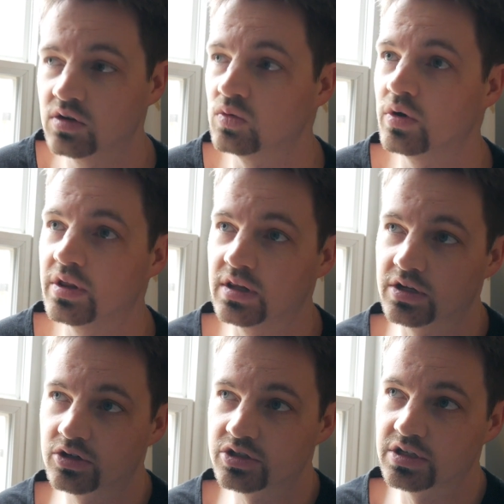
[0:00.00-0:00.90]
Where the
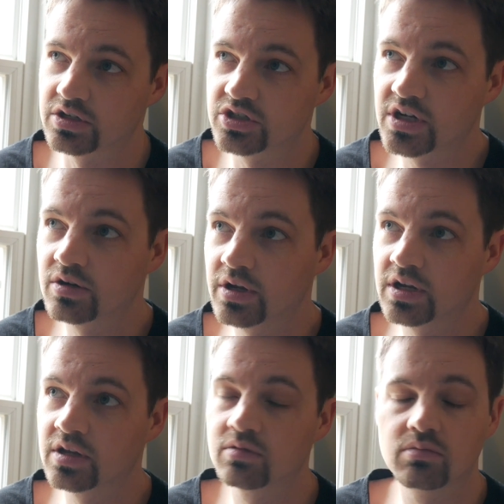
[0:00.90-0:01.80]
electricity is
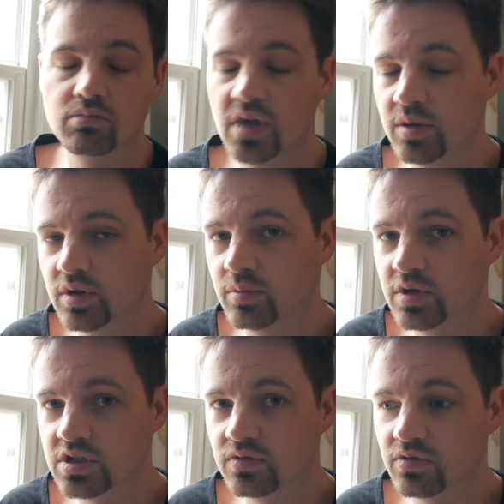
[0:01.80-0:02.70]
generated, maybe
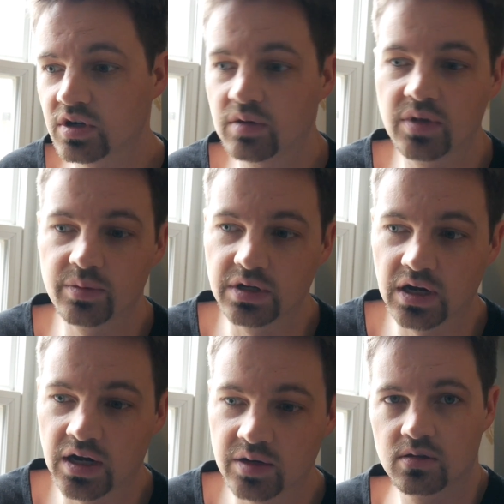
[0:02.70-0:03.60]
emission-free, maybe
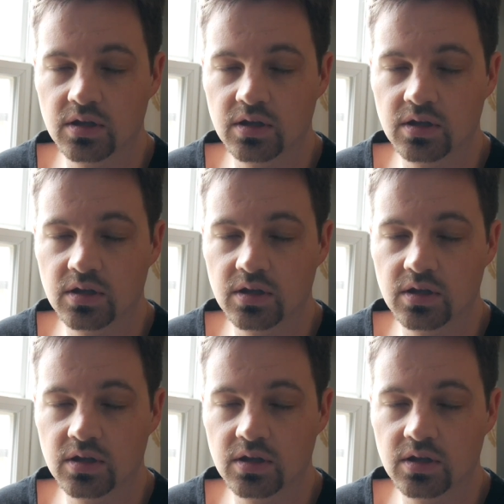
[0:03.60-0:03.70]
not.